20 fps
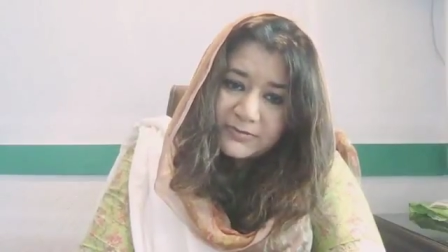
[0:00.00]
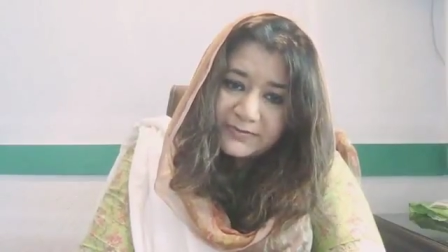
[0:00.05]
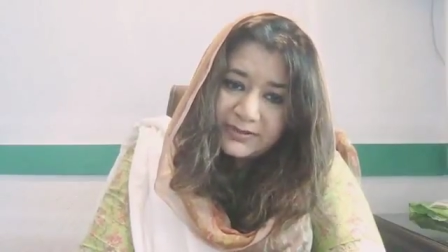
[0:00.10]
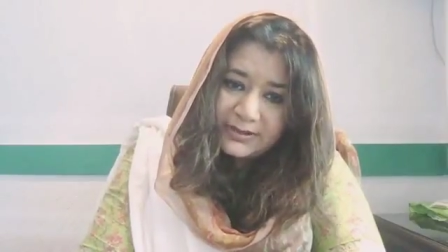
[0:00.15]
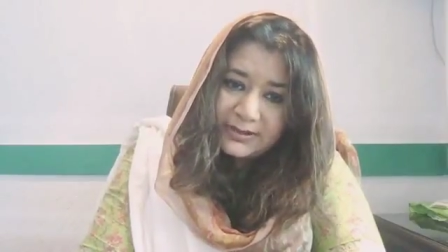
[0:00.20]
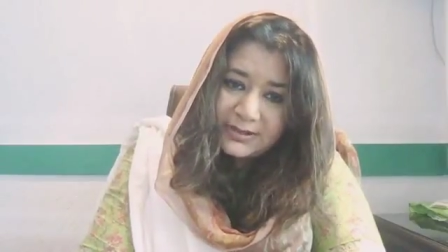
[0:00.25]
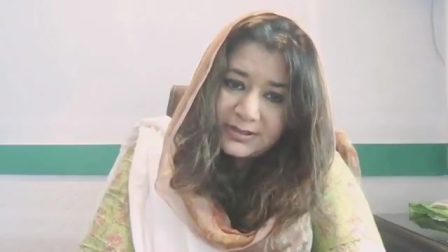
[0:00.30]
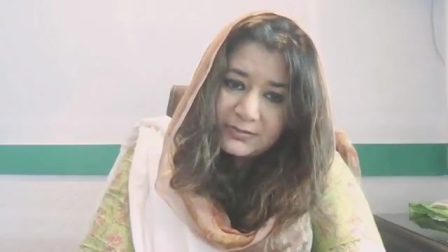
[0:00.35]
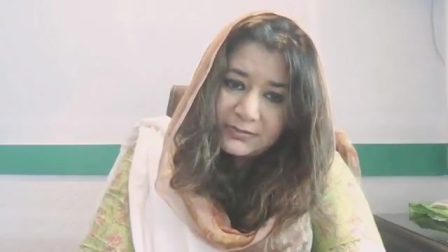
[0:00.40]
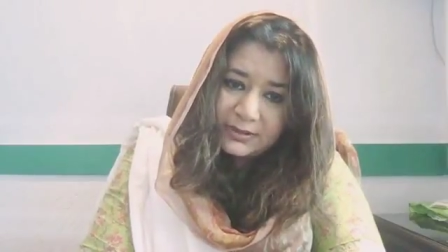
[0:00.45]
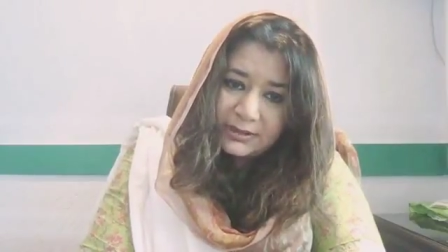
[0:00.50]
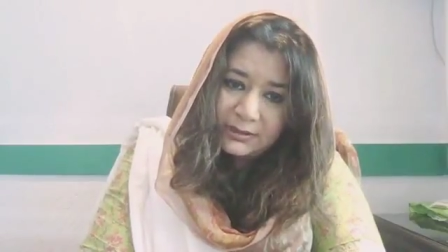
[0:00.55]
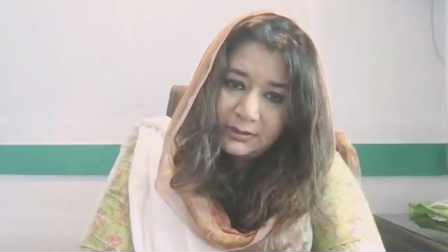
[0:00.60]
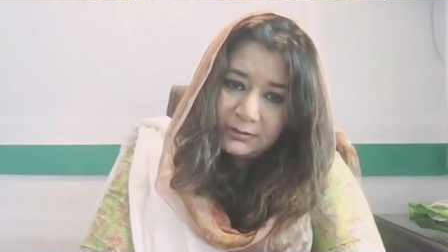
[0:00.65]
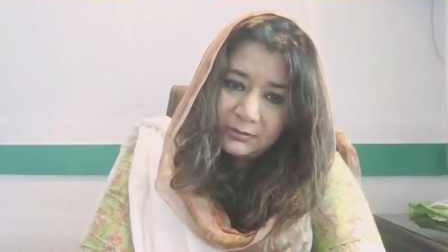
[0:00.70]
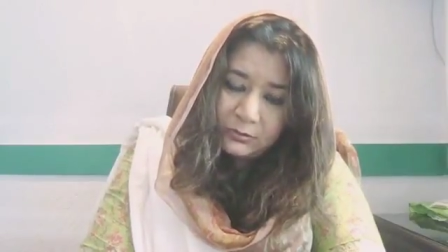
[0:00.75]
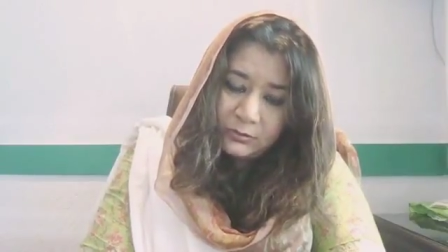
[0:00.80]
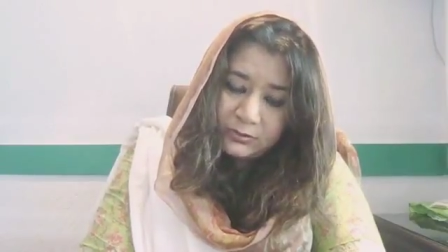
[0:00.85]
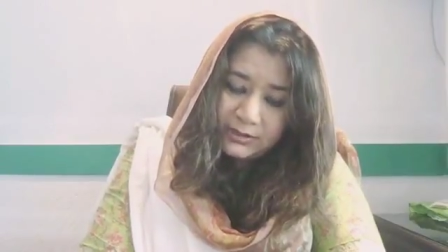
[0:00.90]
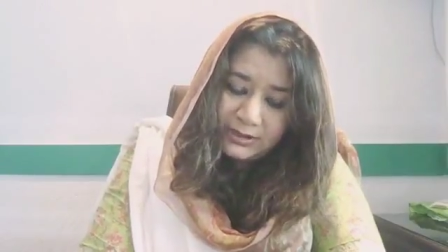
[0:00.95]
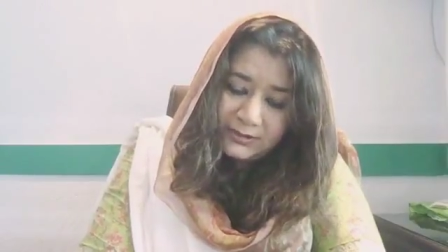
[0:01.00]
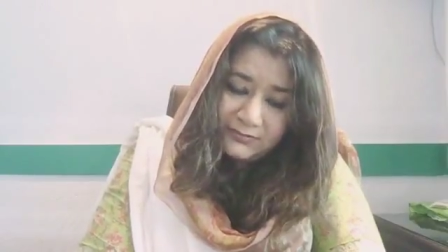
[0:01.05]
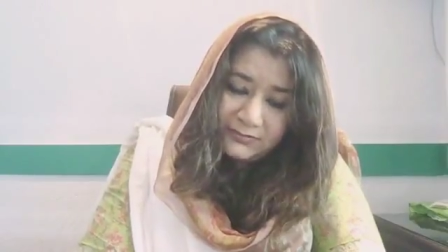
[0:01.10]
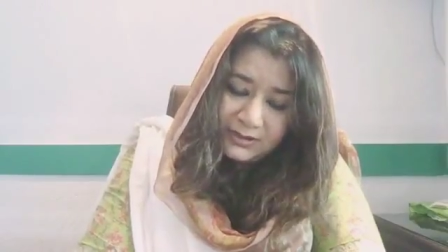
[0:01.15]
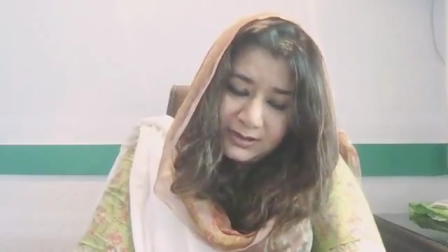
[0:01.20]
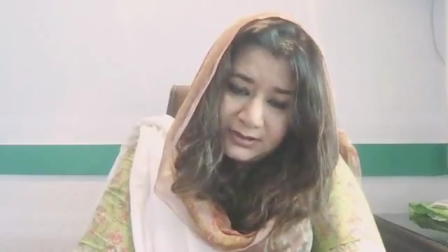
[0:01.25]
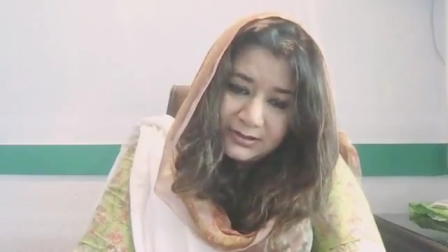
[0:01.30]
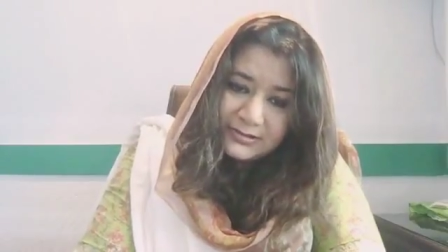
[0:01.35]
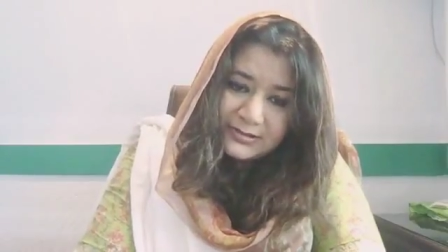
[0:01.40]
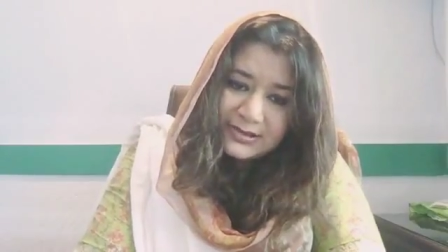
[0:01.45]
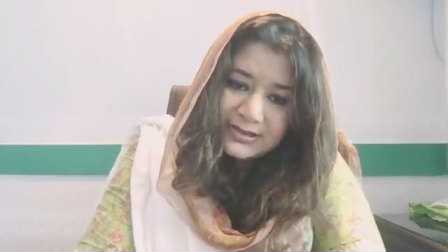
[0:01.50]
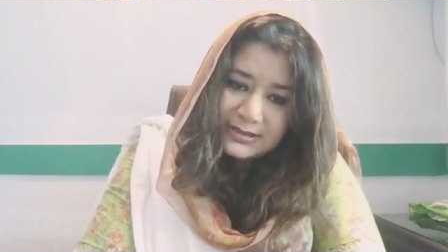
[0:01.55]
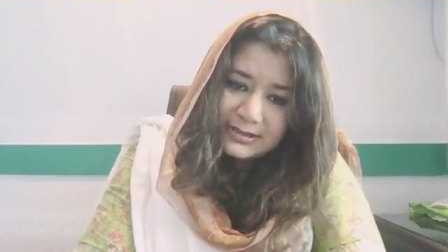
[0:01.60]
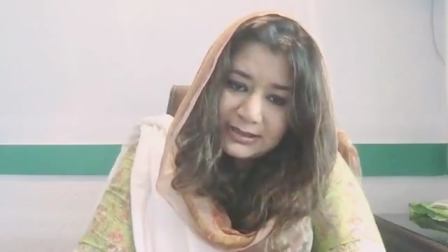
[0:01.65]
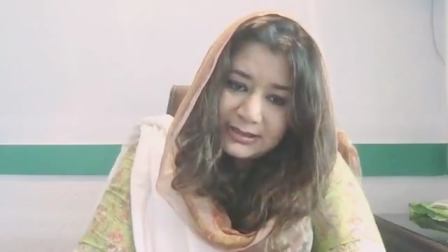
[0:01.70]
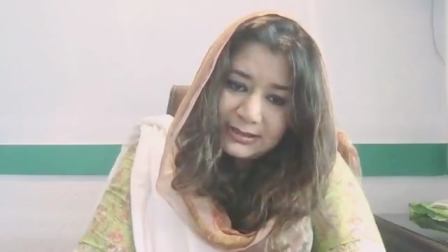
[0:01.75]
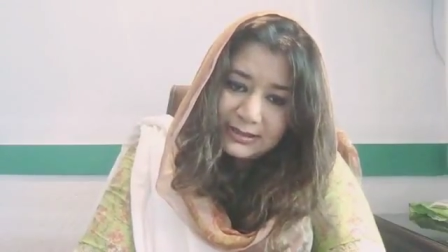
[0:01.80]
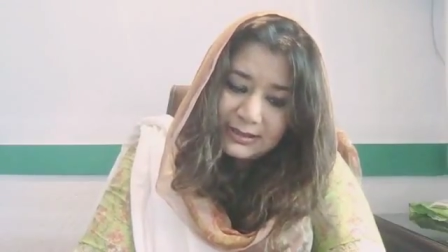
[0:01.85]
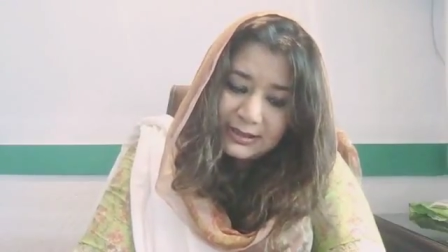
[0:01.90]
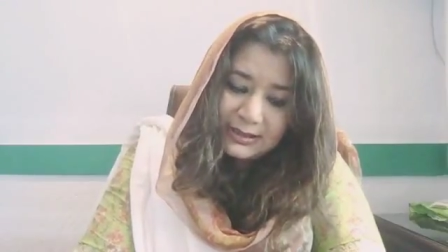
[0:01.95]
with Israel. Okay, we
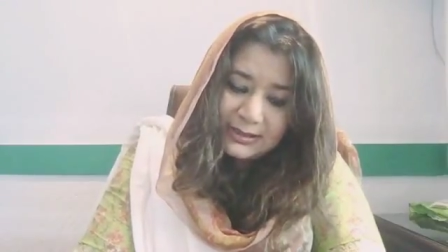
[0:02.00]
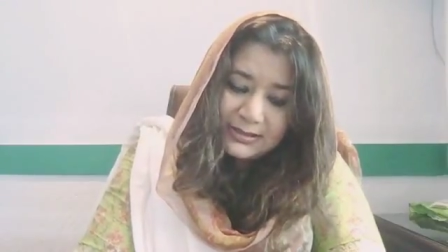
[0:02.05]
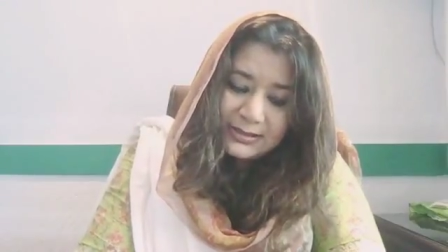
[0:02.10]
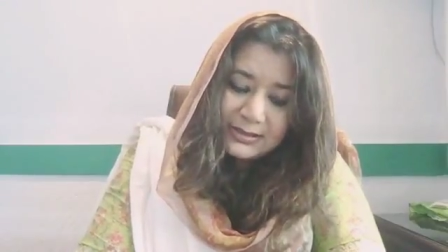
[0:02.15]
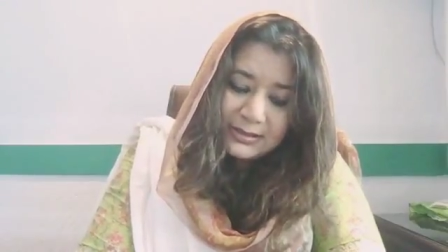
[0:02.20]
understand that.